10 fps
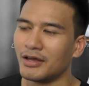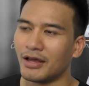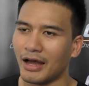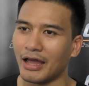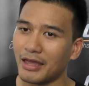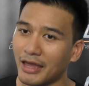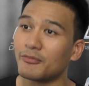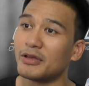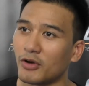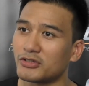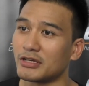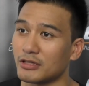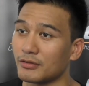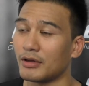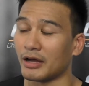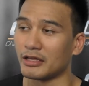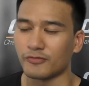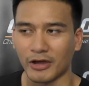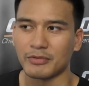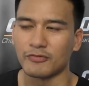I have been watching his, uh, his
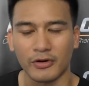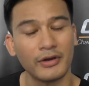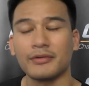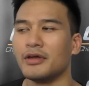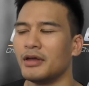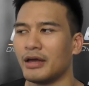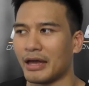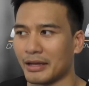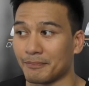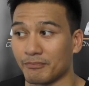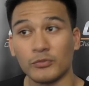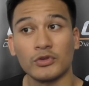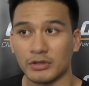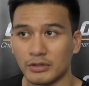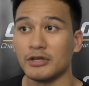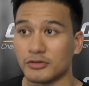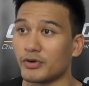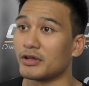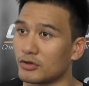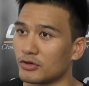fight before, and he's
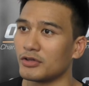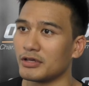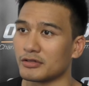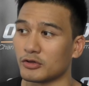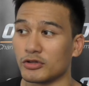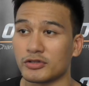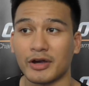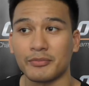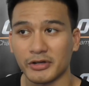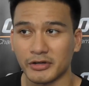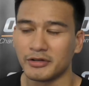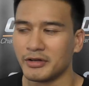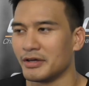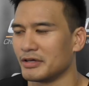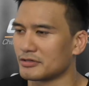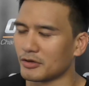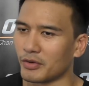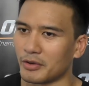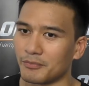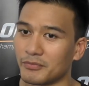very good. He's a good scrambler. He's
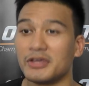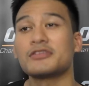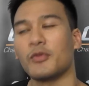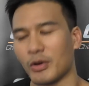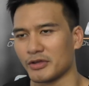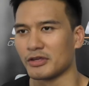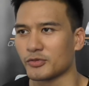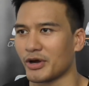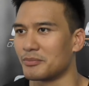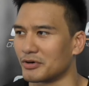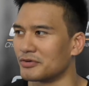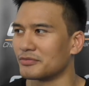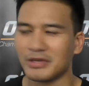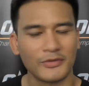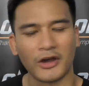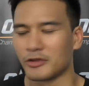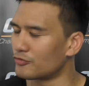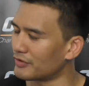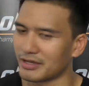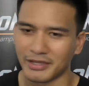always he's always want to scramble, even on
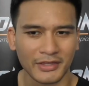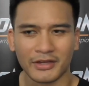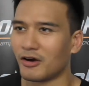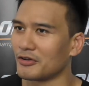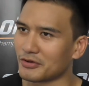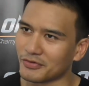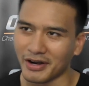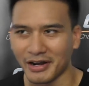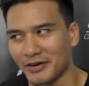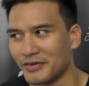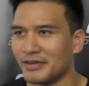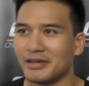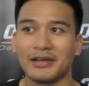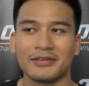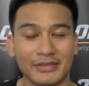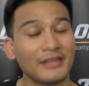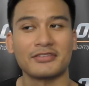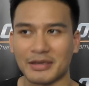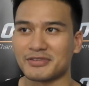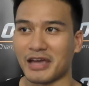feet or uh, on the ground. That's the
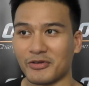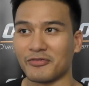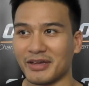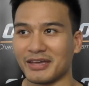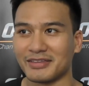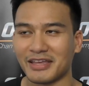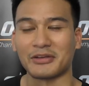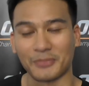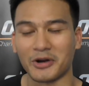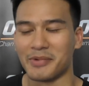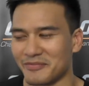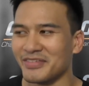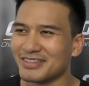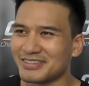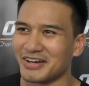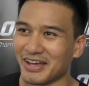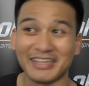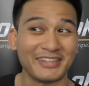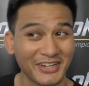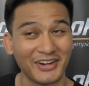same side with me. That's a problem. So and
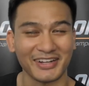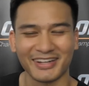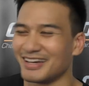he's taller.